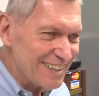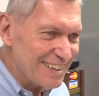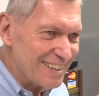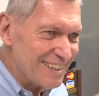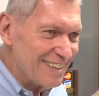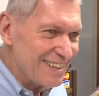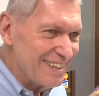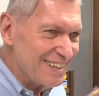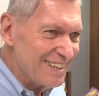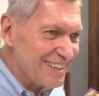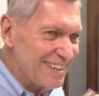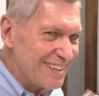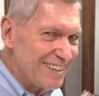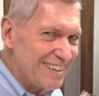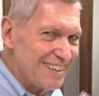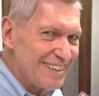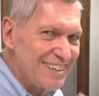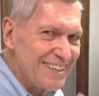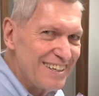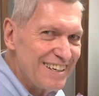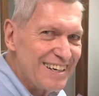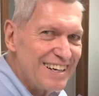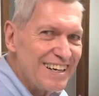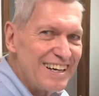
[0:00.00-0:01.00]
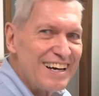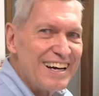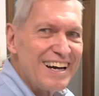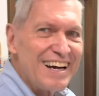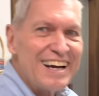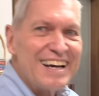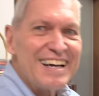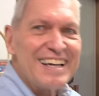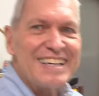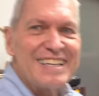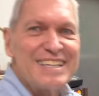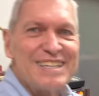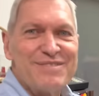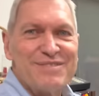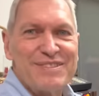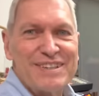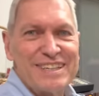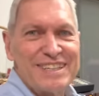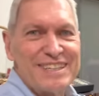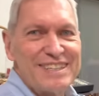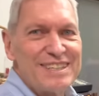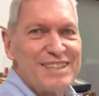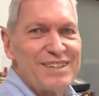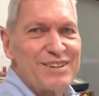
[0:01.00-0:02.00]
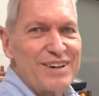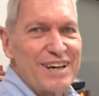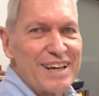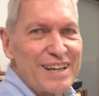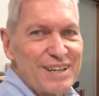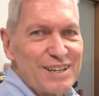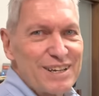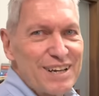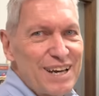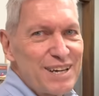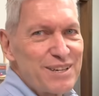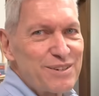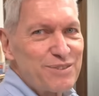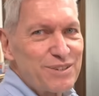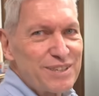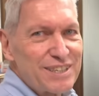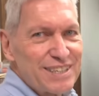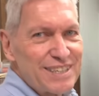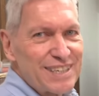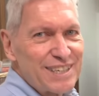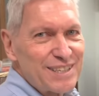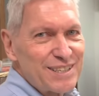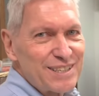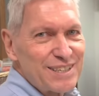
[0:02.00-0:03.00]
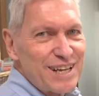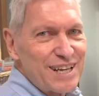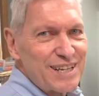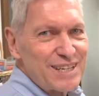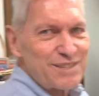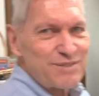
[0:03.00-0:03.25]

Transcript: I got. Well, well, you know, I, I don't want to get any.